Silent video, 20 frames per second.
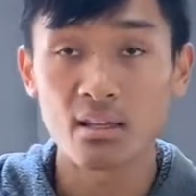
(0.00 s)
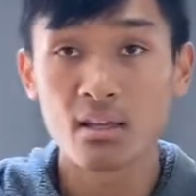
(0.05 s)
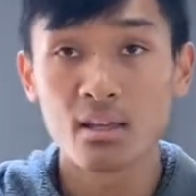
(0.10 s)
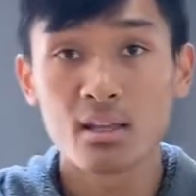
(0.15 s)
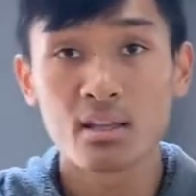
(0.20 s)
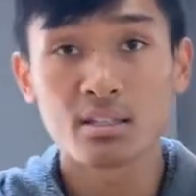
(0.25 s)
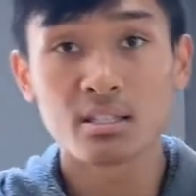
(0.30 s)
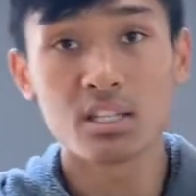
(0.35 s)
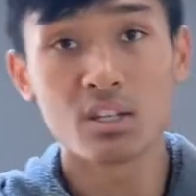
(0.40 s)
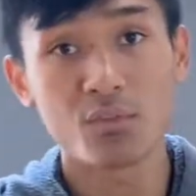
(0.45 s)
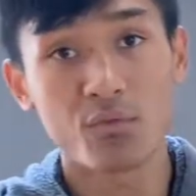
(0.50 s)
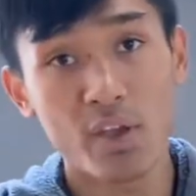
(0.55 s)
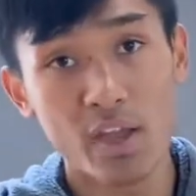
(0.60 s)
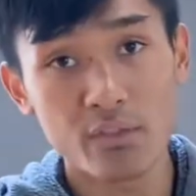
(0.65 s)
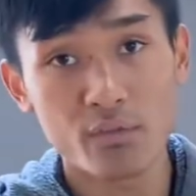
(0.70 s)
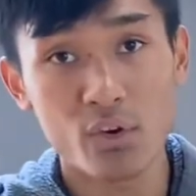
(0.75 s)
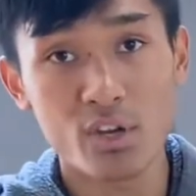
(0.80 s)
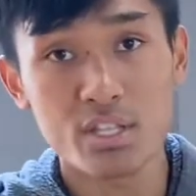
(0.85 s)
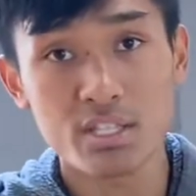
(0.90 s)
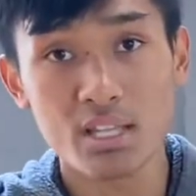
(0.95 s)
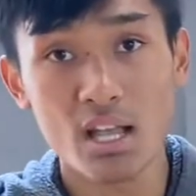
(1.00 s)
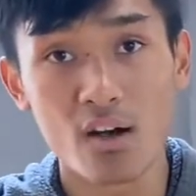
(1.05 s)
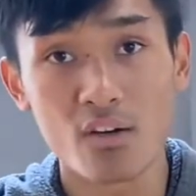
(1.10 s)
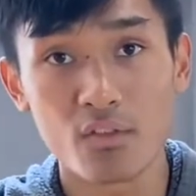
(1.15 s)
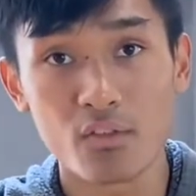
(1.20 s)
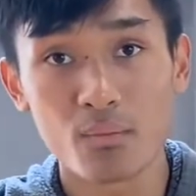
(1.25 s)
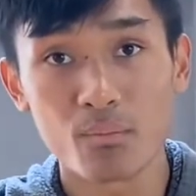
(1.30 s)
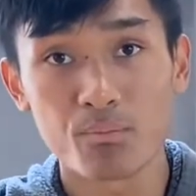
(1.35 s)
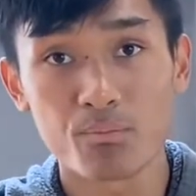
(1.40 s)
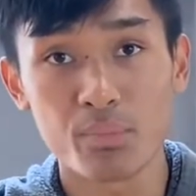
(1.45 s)
to defend for
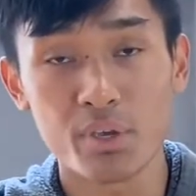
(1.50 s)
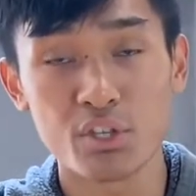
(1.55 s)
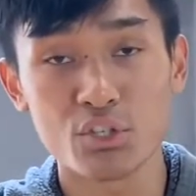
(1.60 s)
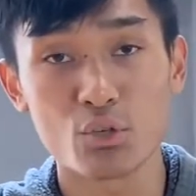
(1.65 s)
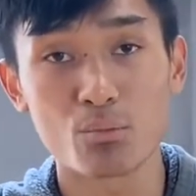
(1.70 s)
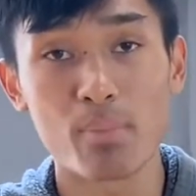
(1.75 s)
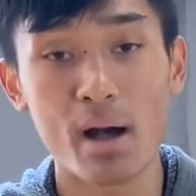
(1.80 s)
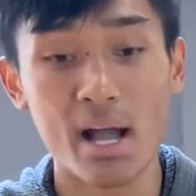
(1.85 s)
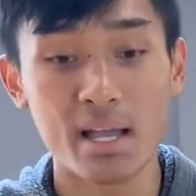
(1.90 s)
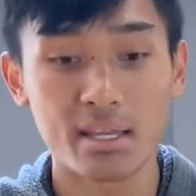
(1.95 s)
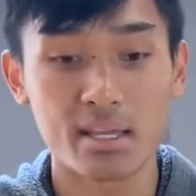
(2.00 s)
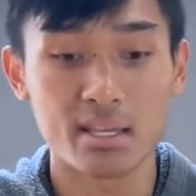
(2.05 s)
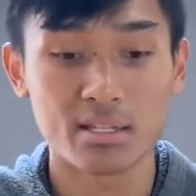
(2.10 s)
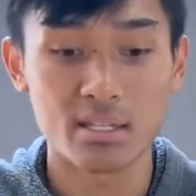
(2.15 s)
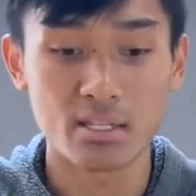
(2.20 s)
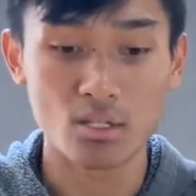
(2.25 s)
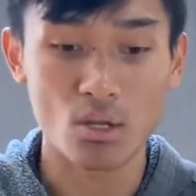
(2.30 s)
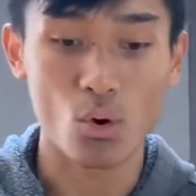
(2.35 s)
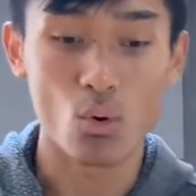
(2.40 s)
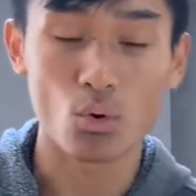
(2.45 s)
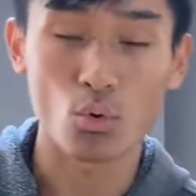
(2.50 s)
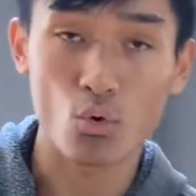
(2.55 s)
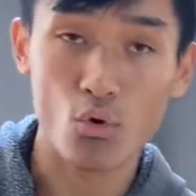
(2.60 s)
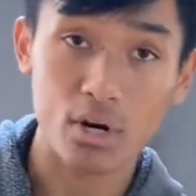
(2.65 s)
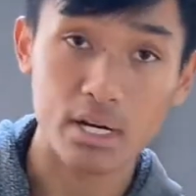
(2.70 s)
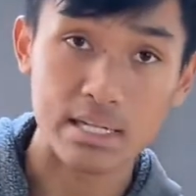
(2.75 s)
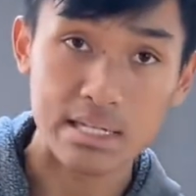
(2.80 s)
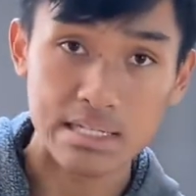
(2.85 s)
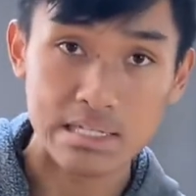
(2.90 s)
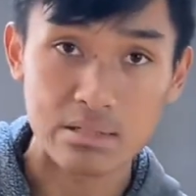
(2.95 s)
itself, because your body is its own
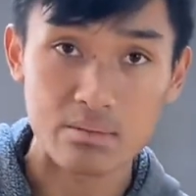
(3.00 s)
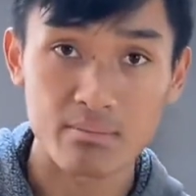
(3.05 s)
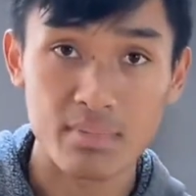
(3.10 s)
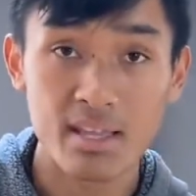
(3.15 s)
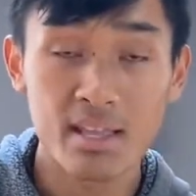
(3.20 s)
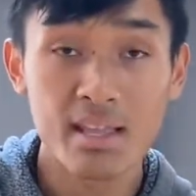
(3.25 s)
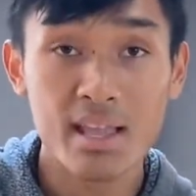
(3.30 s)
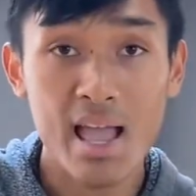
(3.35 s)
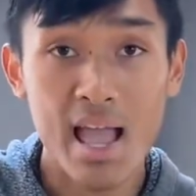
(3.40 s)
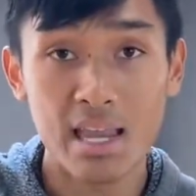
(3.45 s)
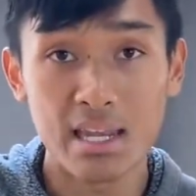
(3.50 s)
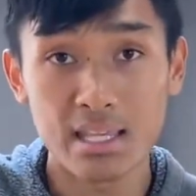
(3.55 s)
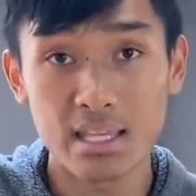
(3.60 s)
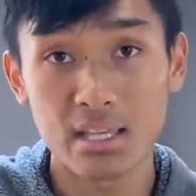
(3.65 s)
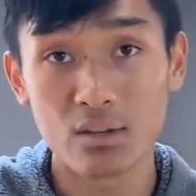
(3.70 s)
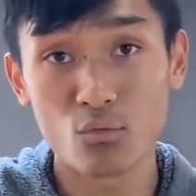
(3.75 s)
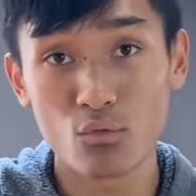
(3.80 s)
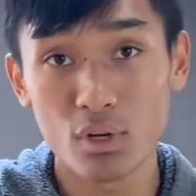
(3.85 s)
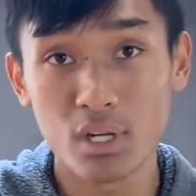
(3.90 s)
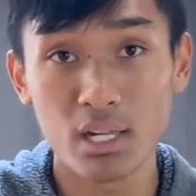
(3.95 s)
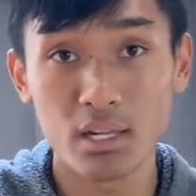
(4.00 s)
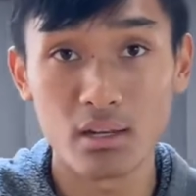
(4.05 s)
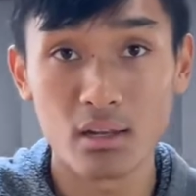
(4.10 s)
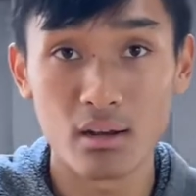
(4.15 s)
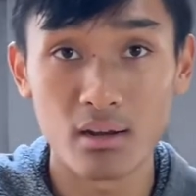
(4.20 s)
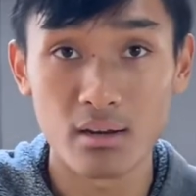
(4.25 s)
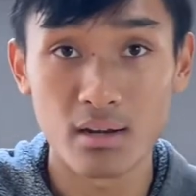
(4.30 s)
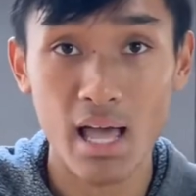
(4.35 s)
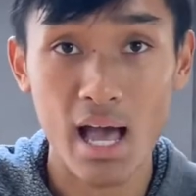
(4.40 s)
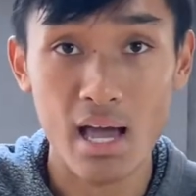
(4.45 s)
organism and it can really
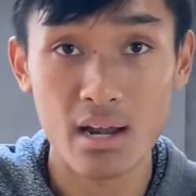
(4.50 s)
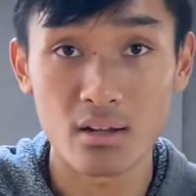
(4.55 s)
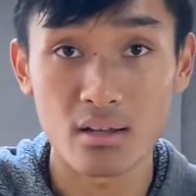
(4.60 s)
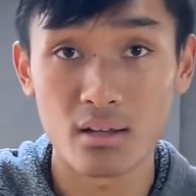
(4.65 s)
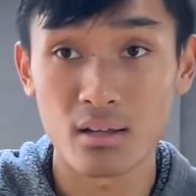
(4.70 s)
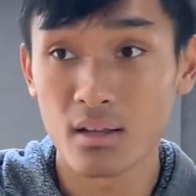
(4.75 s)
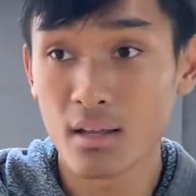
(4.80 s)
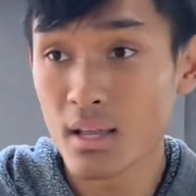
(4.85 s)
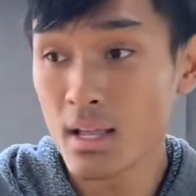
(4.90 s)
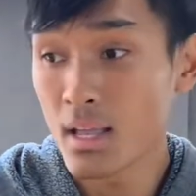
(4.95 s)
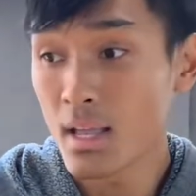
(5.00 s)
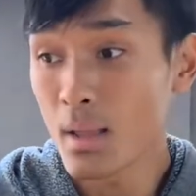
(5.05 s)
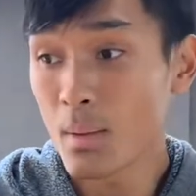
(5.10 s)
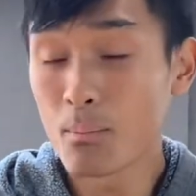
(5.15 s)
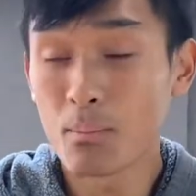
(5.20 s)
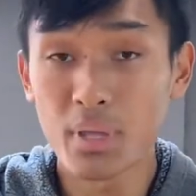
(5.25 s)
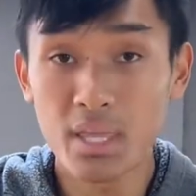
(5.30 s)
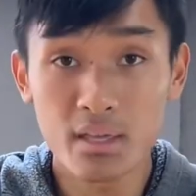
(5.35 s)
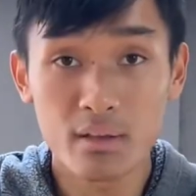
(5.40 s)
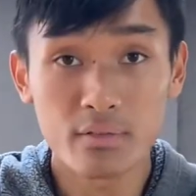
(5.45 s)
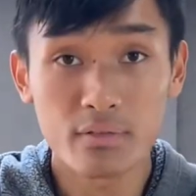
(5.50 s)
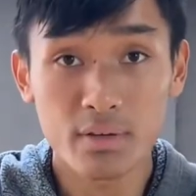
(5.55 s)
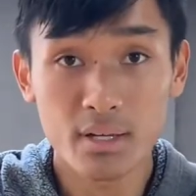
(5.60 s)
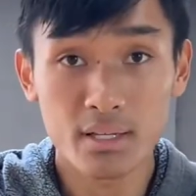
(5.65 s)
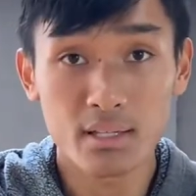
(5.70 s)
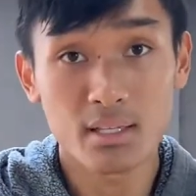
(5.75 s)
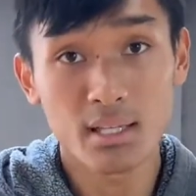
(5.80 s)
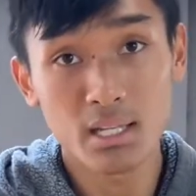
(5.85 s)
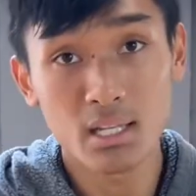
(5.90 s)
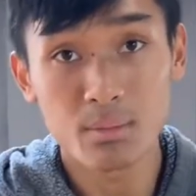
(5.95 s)
learn how to be a fucking
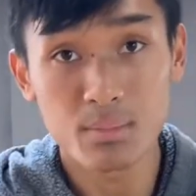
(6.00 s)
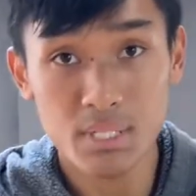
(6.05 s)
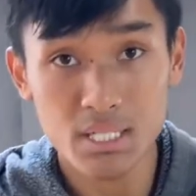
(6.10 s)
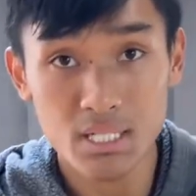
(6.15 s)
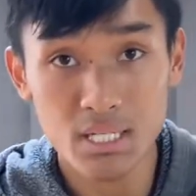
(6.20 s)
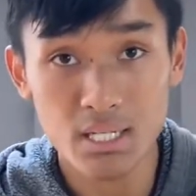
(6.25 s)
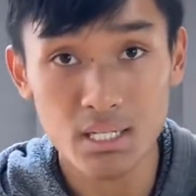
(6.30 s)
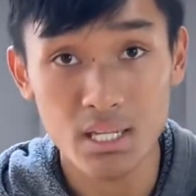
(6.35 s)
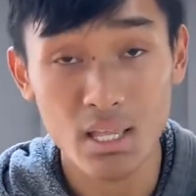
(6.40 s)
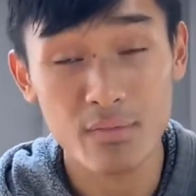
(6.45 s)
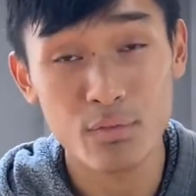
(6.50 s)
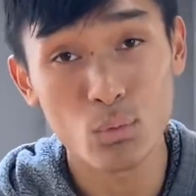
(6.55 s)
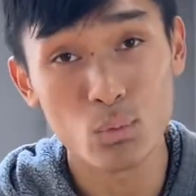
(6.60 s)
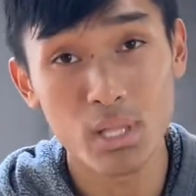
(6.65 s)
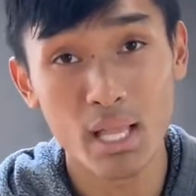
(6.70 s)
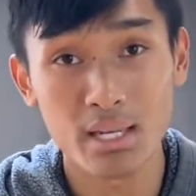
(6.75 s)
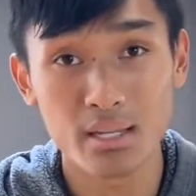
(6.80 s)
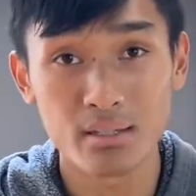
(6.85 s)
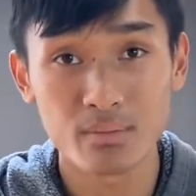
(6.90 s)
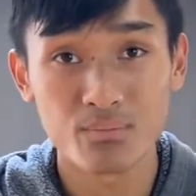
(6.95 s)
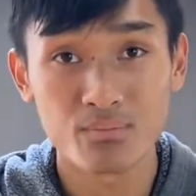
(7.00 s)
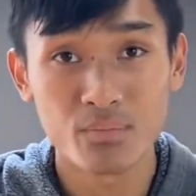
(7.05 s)
killing machine if you let it.